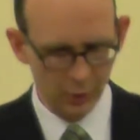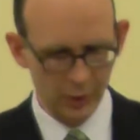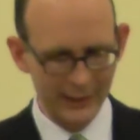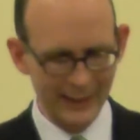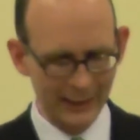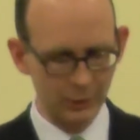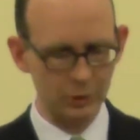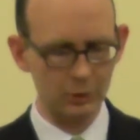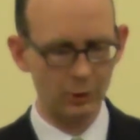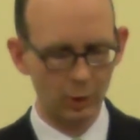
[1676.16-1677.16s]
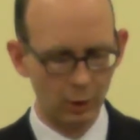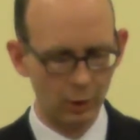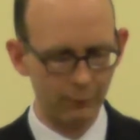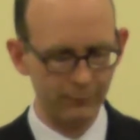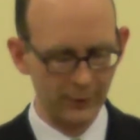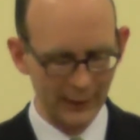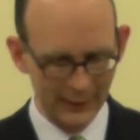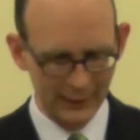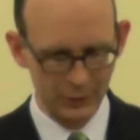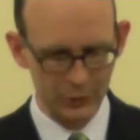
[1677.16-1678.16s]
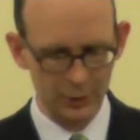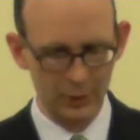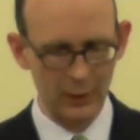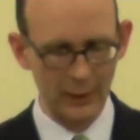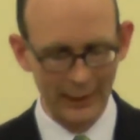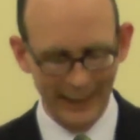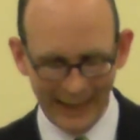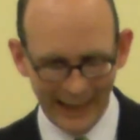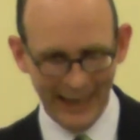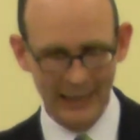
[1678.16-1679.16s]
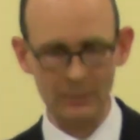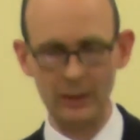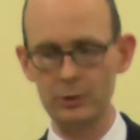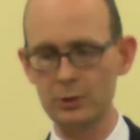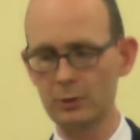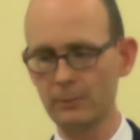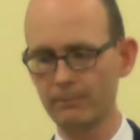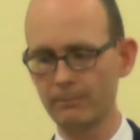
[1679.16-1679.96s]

the gate of his enemies.